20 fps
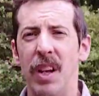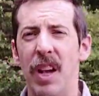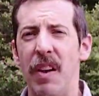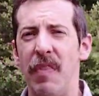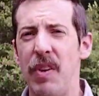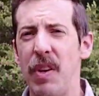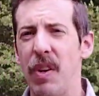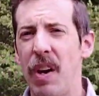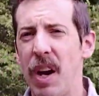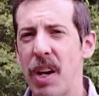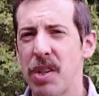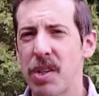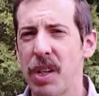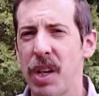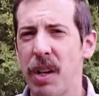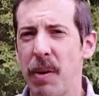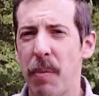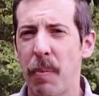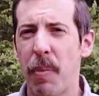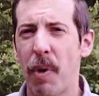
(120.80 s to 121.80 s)
if you
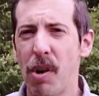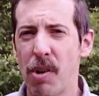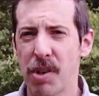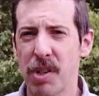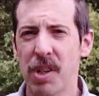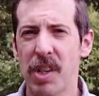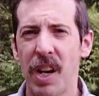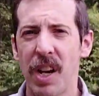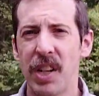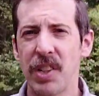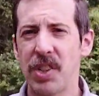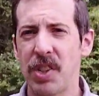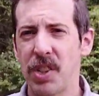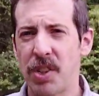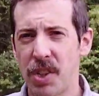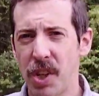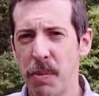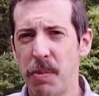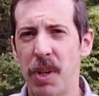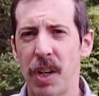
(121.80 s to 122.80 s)
actually personalize the
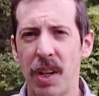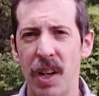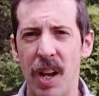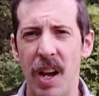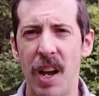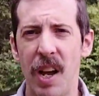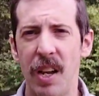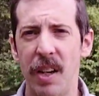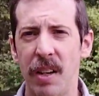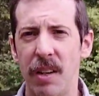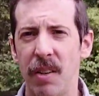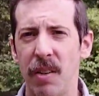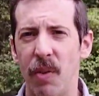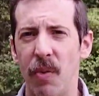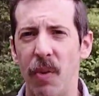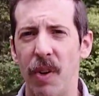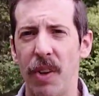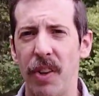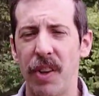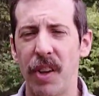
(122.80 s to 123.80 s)
subject line
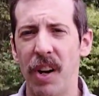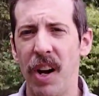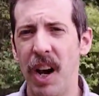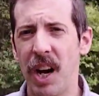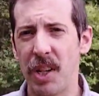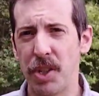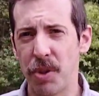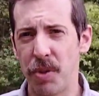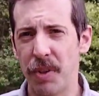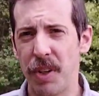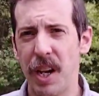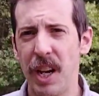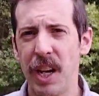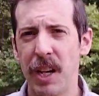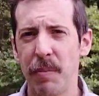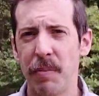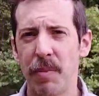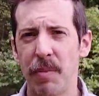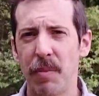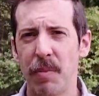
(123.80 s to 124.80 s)
with their actual
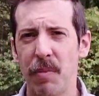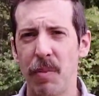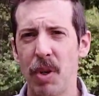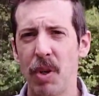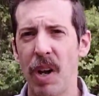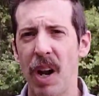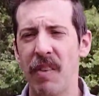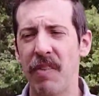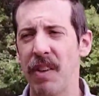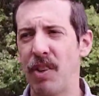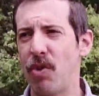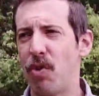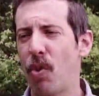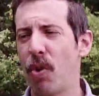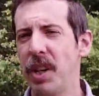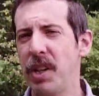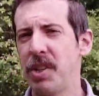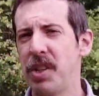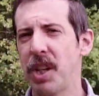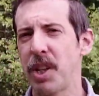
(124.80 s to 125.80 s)
name, you have a
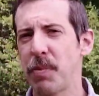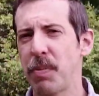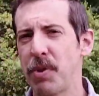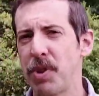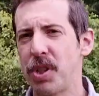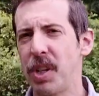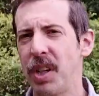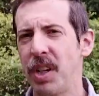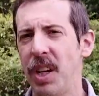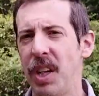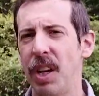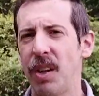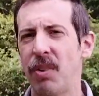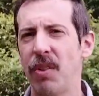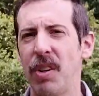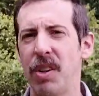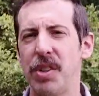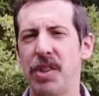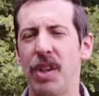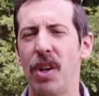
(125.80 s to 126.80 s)
26%
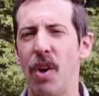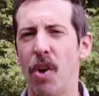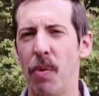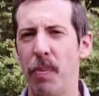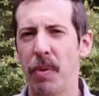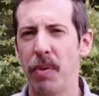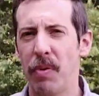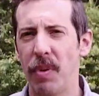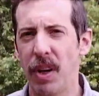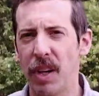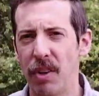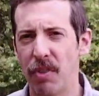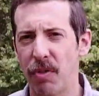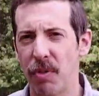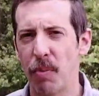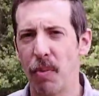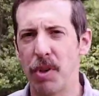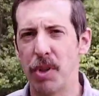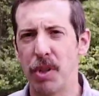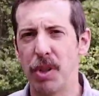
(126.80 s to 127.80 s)
increase in open rates
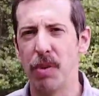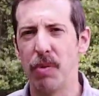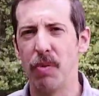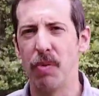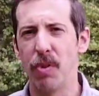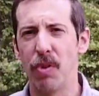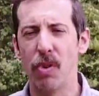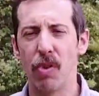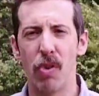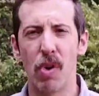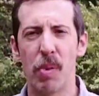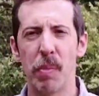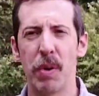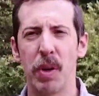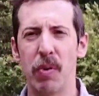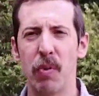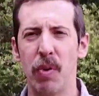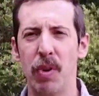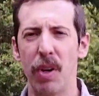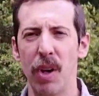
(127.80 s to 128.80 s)
from what you
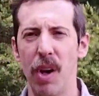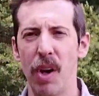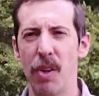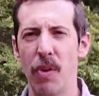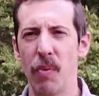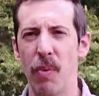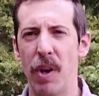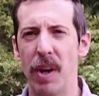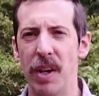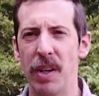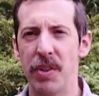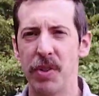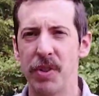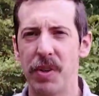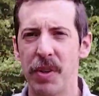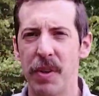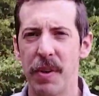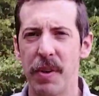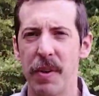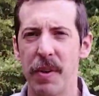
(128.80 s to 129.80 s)
normally would otherwise.